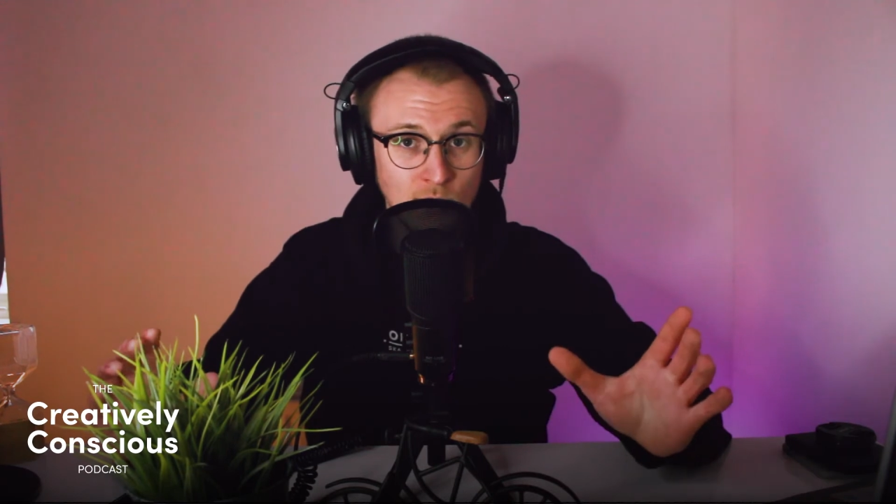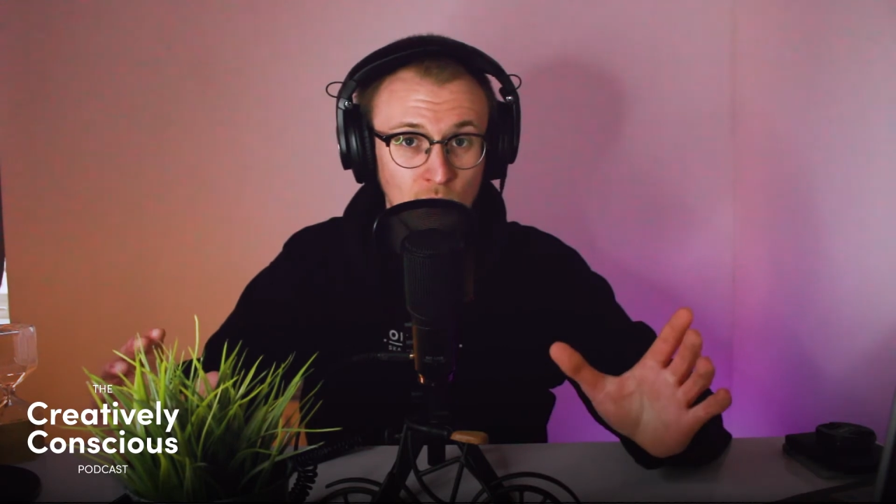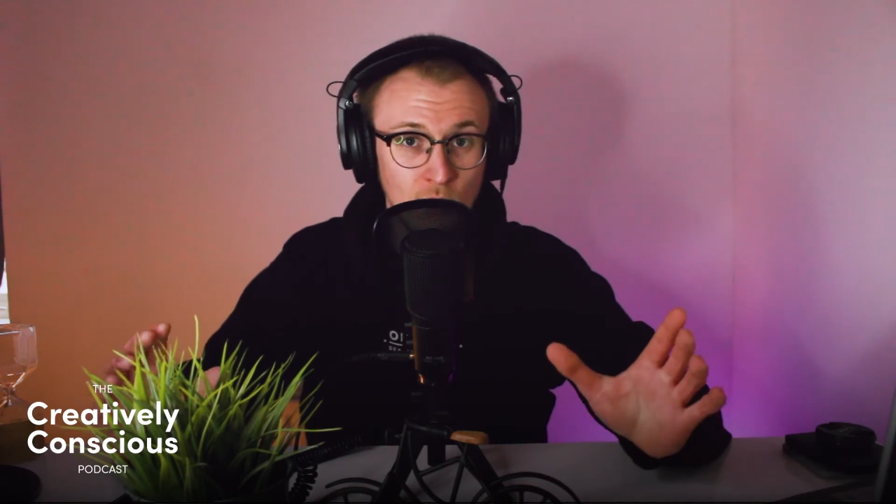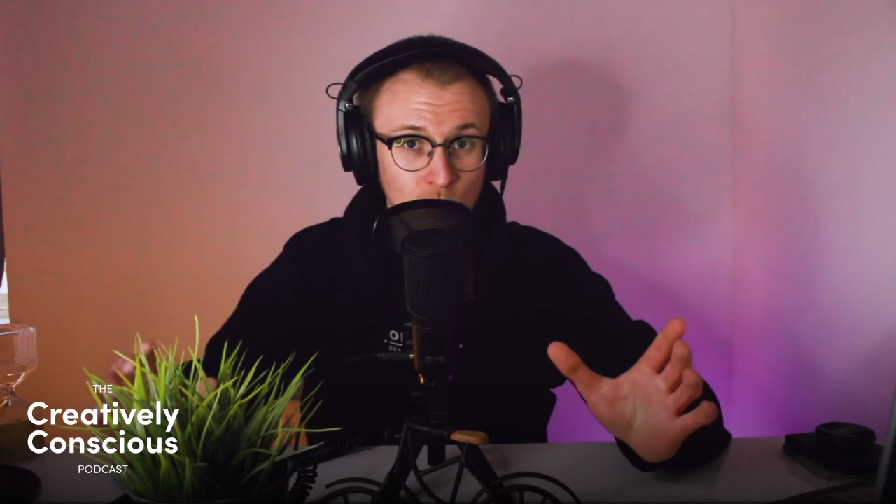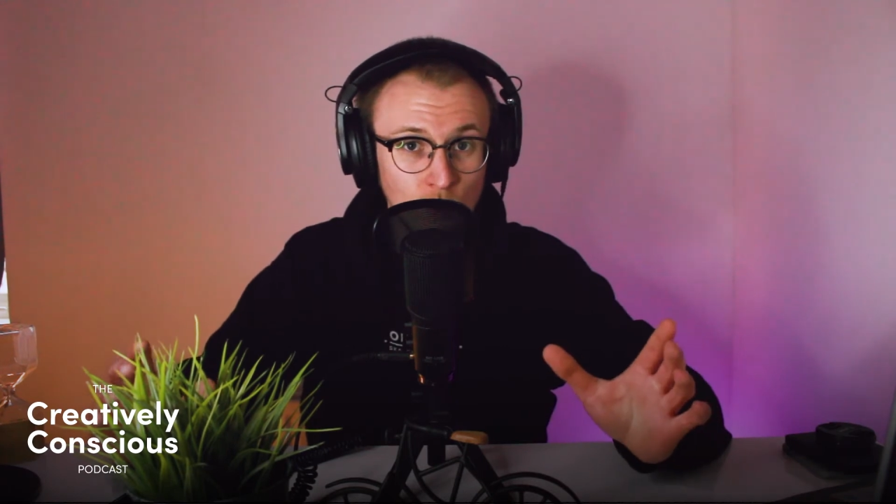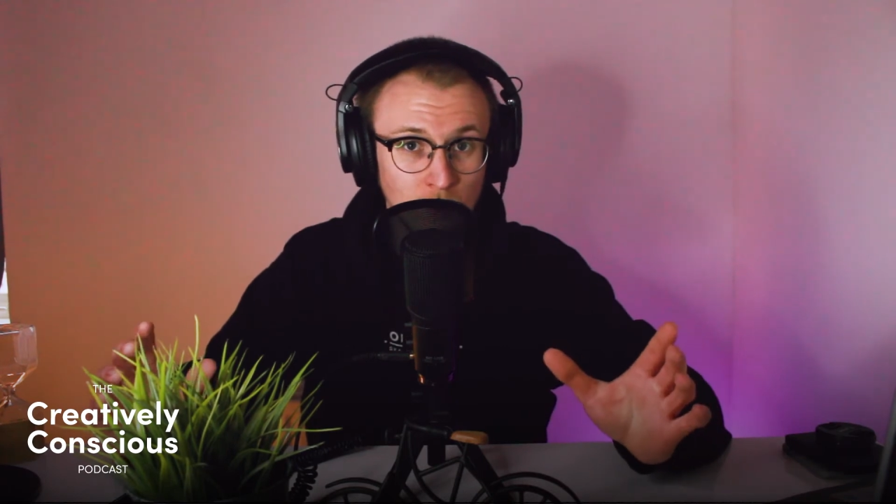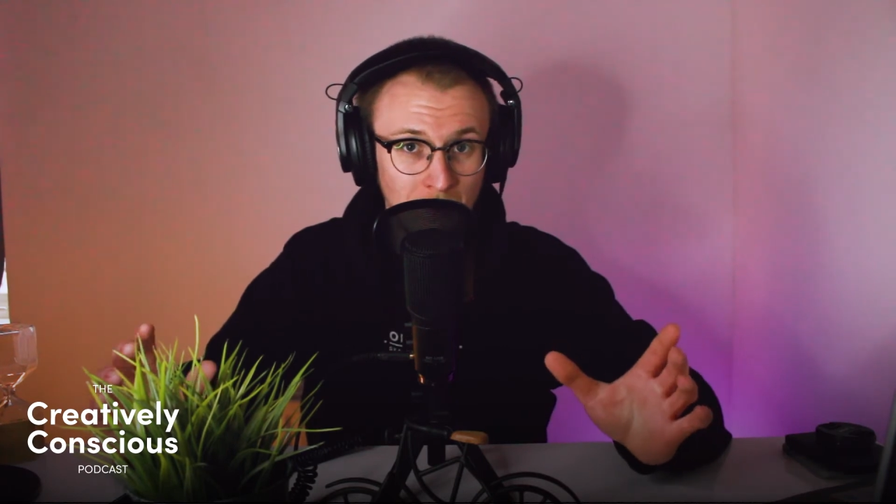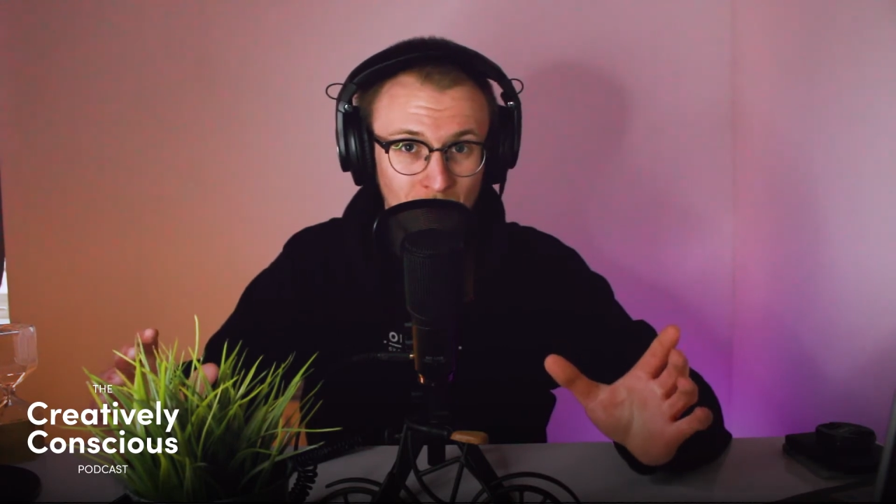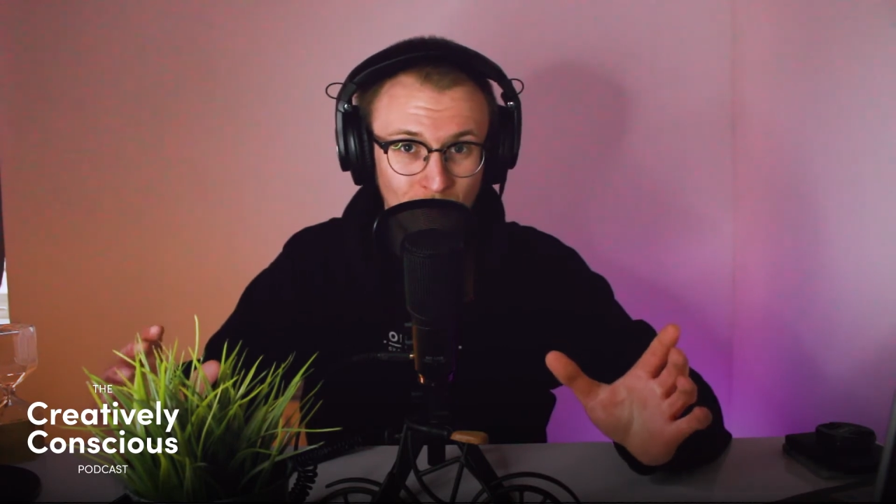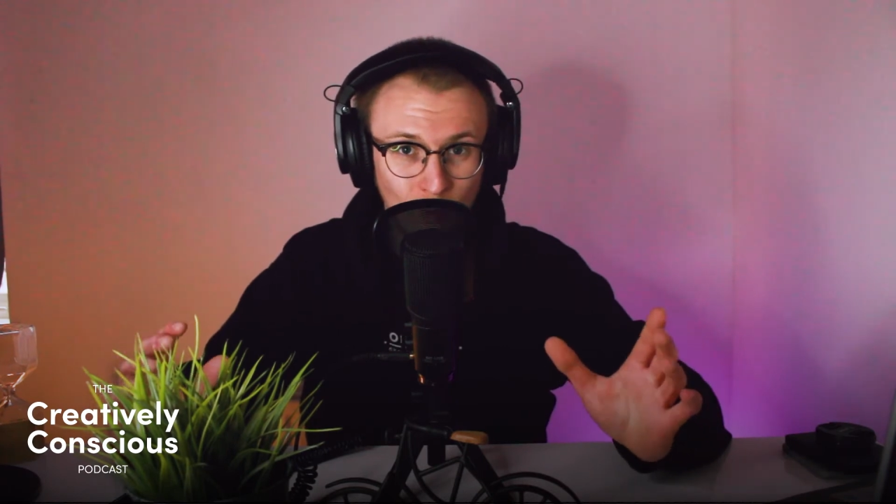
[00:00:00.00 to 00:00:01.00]
huge
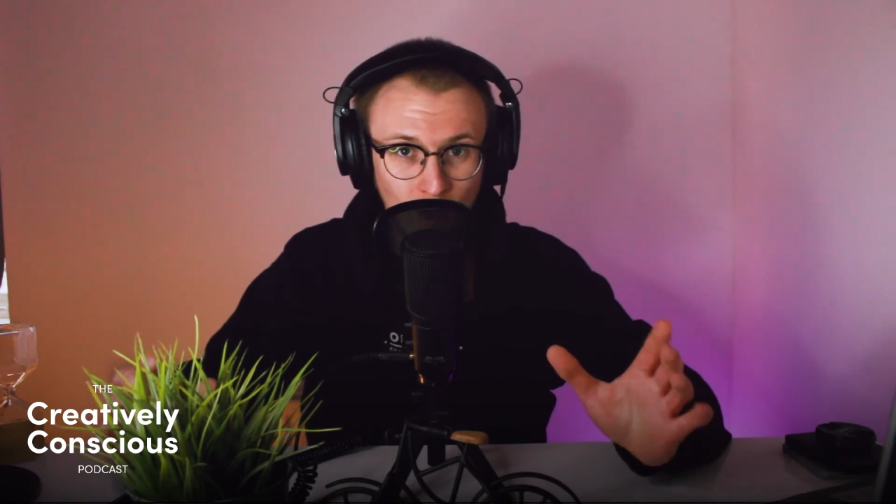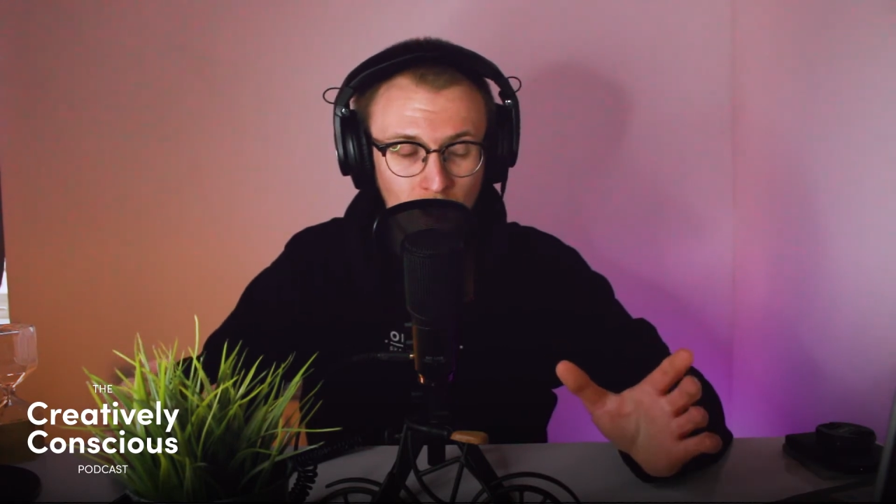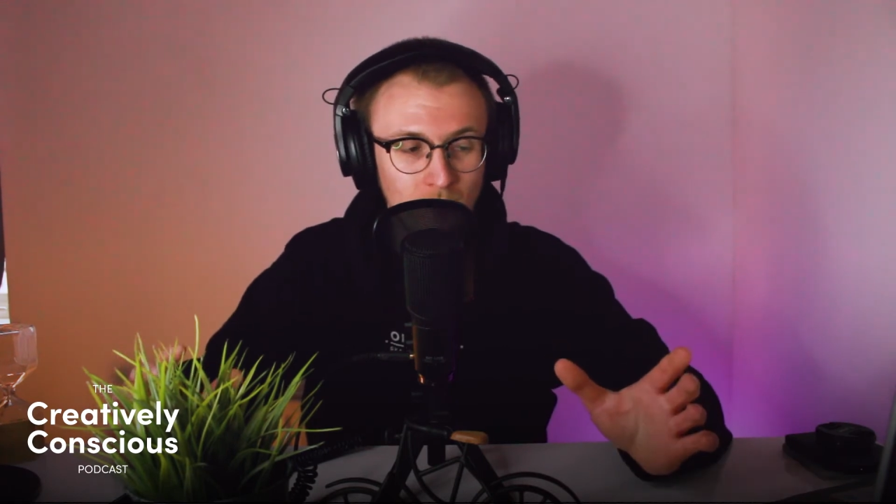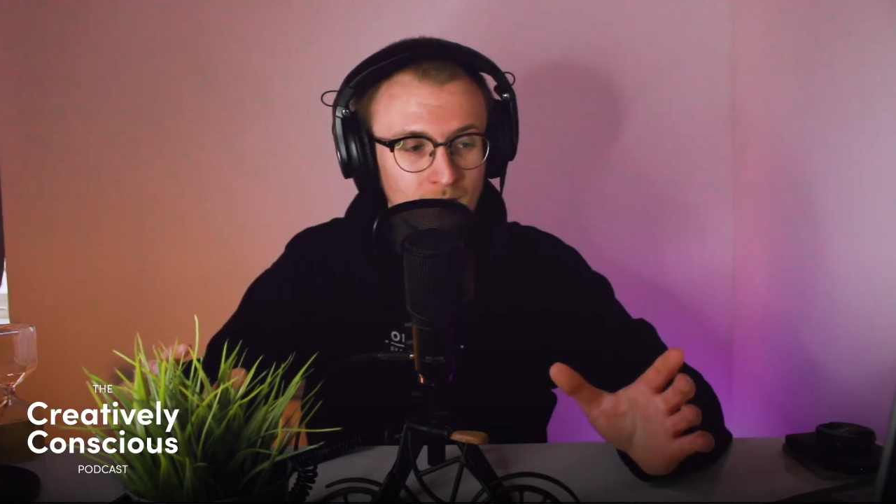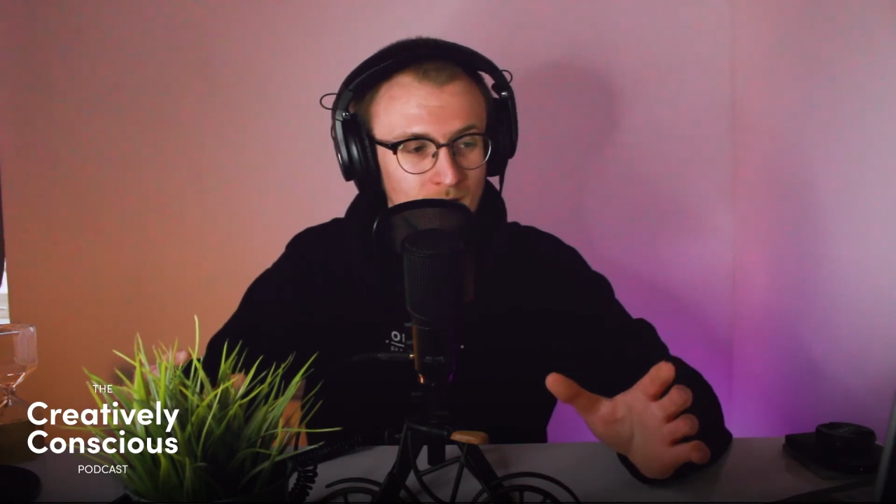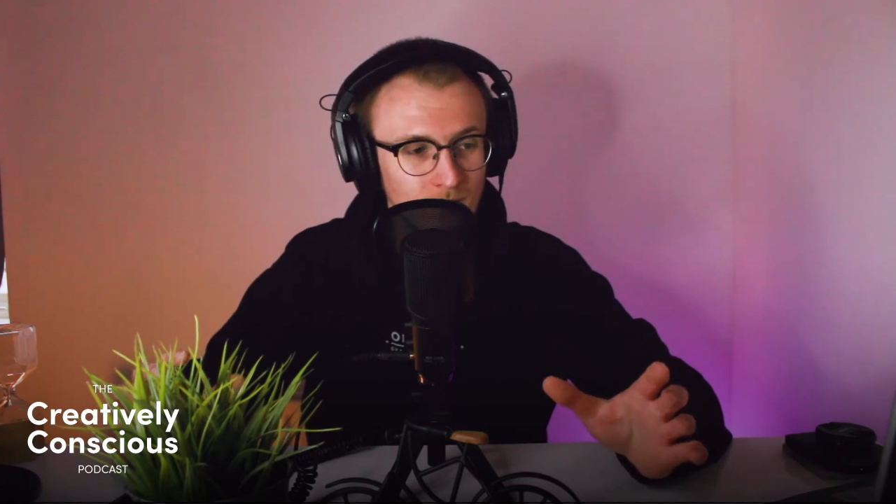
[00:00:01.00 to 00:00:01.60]
amount of work